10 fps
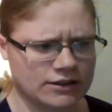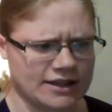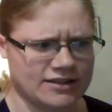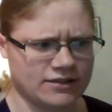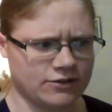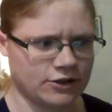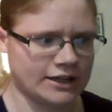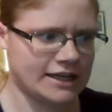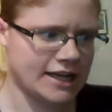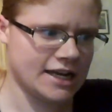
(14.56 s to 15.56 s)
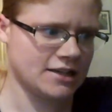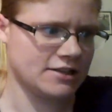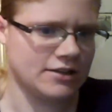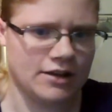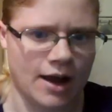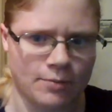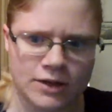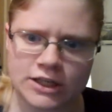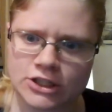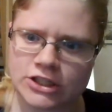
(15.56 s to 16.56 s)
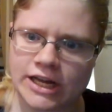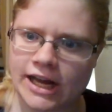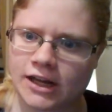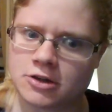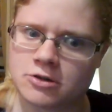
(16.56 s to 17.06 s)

Is it 40 days? I'm gonna check.